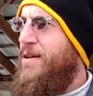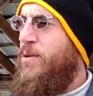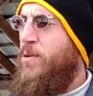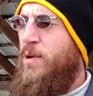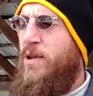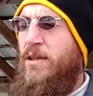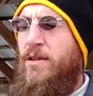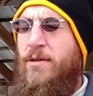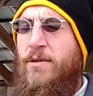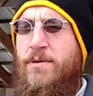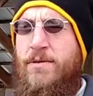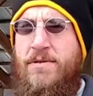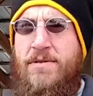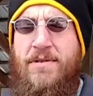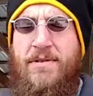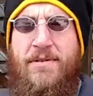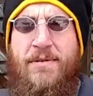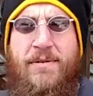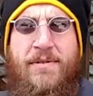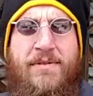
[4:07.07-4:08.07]
Win, lose,
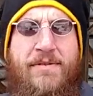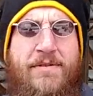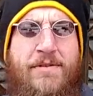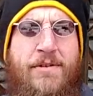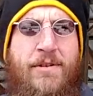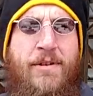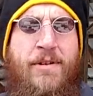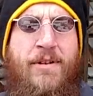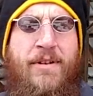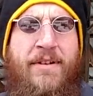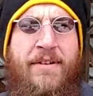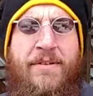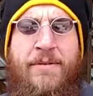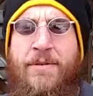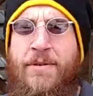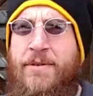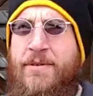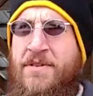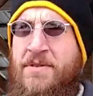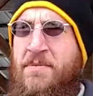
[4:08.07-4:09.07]
or draw, they'll
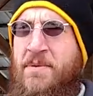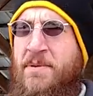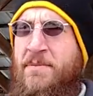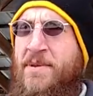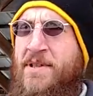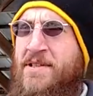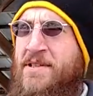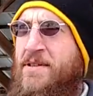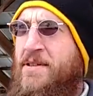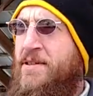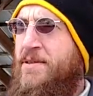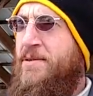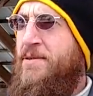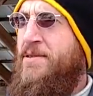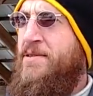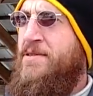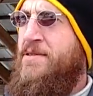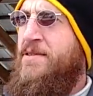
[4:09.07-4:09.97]
always be my Steelers.